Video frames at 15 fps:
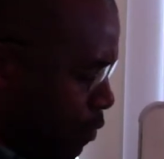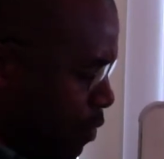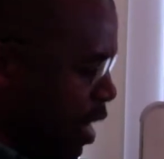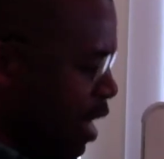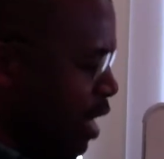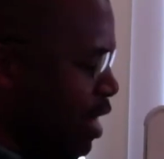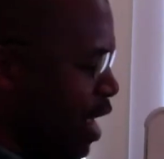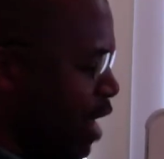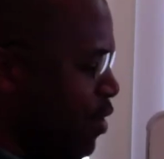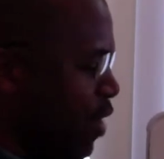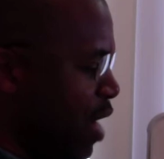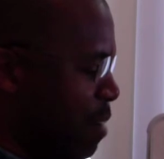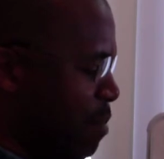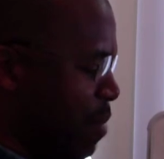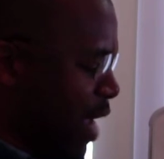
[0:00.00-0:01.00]
And then you
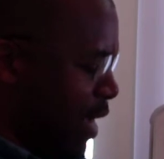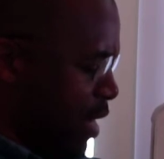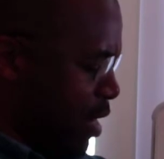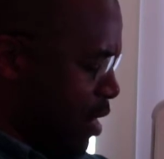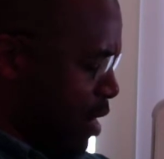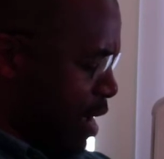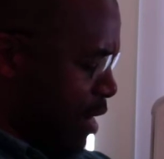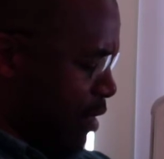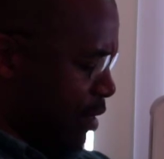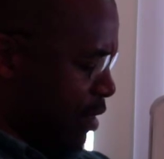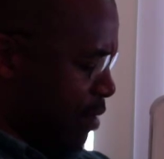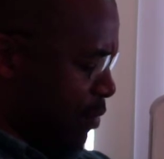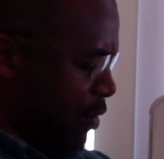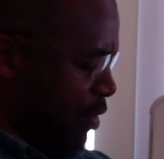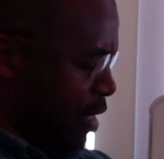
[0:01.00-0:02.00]
come back here at
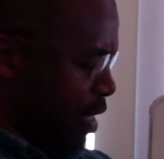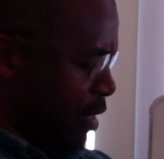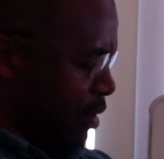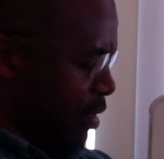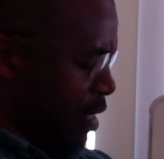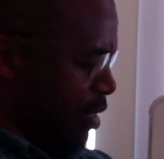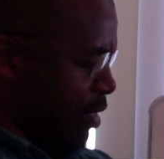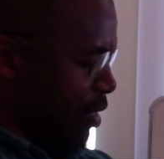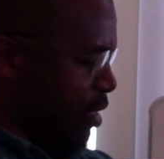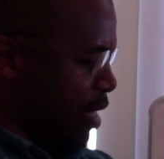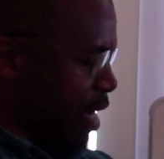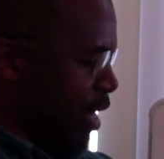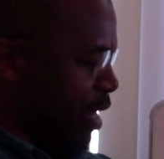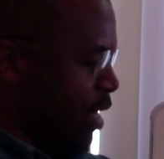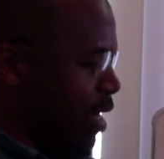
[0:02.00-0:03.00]
step 6 and
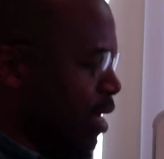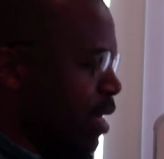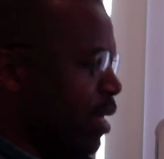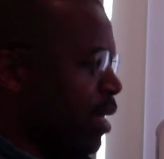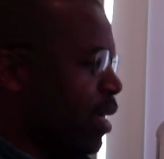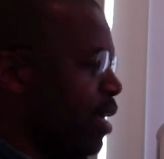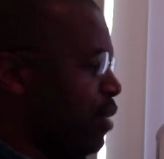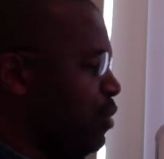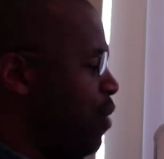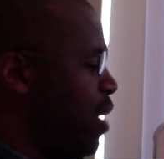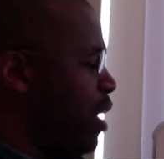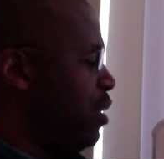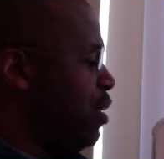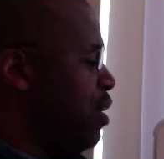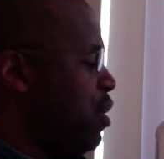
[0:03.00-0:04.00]
say, guess
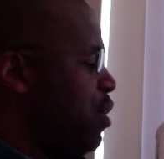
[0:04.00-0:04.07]
what?